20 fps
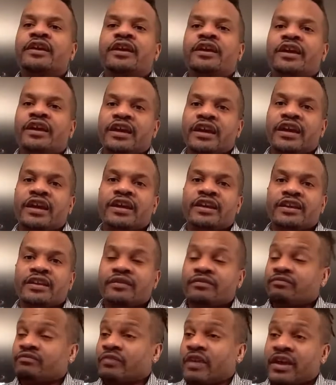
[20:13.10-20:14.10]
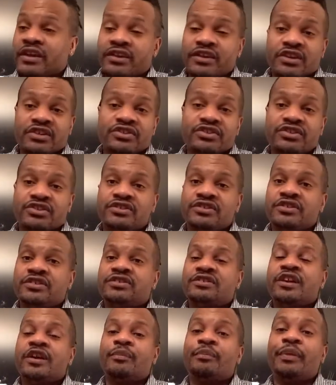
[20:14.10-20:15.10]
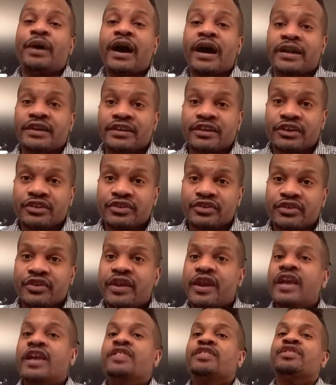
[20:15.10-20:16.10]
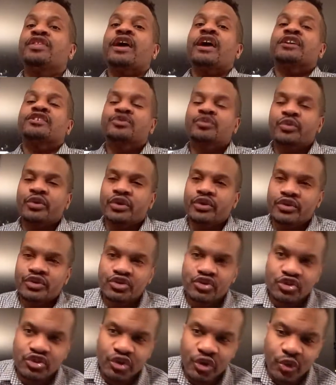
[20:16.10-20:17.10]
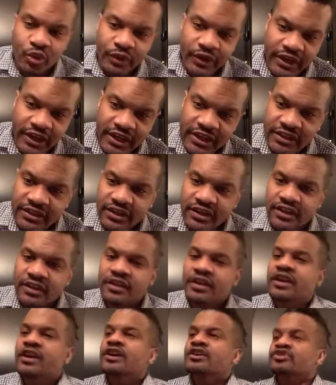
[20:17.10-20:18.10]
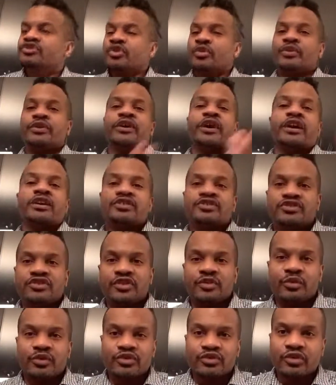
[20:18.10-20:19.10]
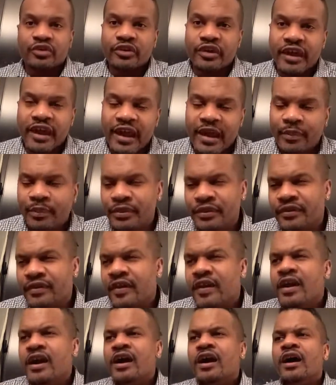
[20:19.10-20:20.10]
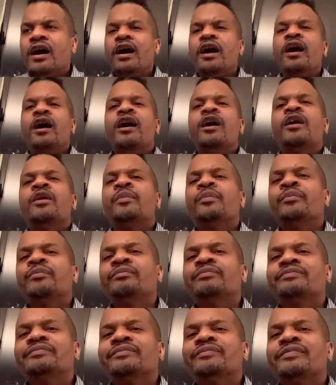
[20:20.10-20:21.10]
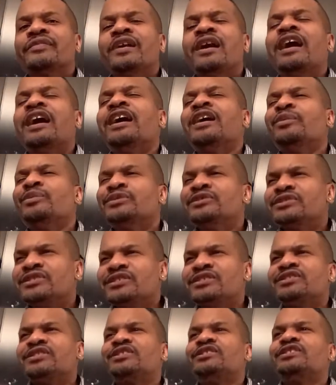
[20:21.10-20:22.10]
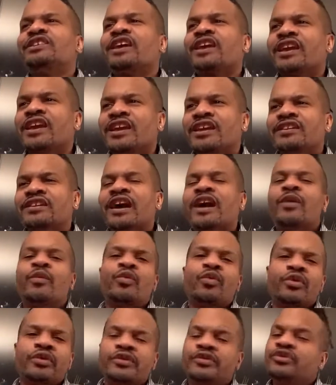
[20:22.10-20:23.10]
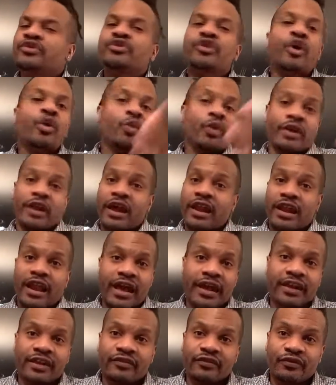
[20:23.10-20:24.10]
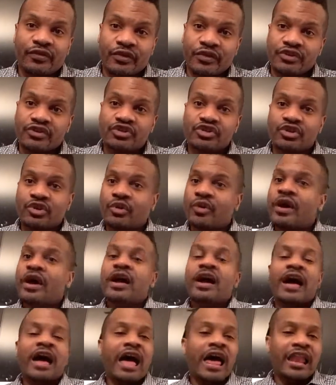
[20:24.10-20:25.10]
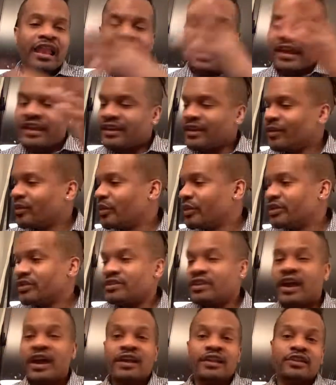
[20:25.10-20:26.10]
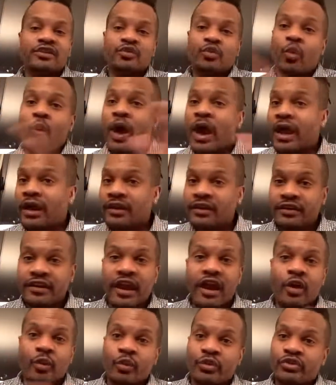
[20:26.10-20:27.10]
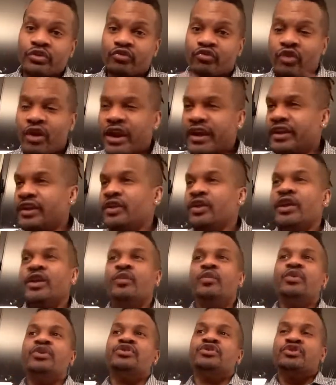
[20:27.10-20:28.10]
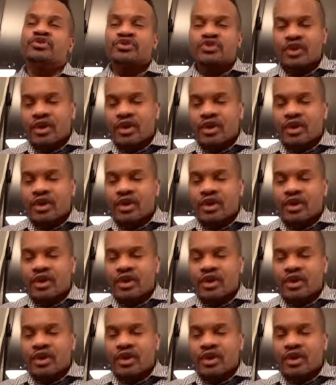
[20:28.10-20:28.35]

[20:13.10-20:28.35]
and I guess she sees that body under there. And that's where the show ended. So we got to see what's going to happen. I was entertained. You know what I like for this show. I like it when Tyler's wilding out with the writing, and